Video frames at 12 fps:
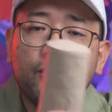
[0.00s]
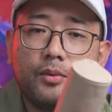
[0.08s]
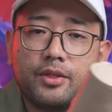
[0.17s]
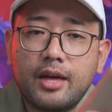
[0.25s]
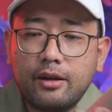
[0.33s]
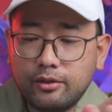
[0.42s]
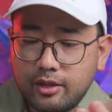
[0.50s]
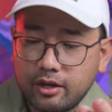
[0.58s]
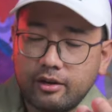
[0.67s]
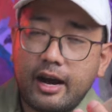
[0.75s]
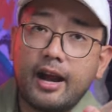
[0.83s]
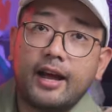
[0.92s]
Without the
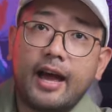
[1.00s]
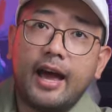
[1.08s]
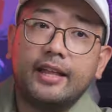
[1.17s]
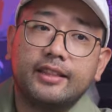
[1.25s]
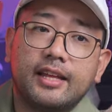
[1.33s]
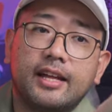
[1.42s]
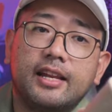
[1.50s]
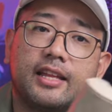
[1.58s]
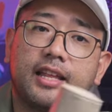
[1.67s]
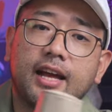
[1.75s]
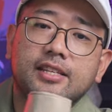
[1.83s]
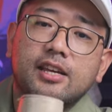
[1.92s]
crank handle,
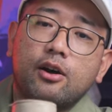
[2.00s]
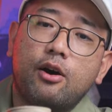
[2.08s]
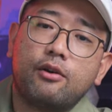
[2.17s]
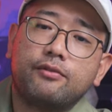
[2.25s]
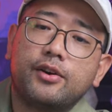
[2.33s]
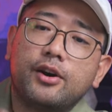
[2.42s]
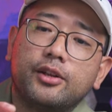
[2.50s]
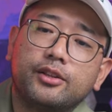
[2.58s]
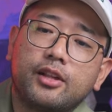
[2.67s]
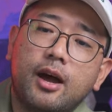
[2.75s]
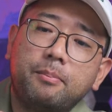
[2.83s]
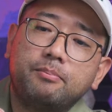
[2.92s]
it has a cover on
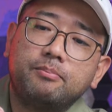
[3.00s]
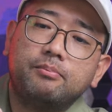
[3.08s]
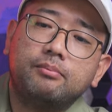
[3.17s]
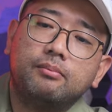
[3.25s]
top.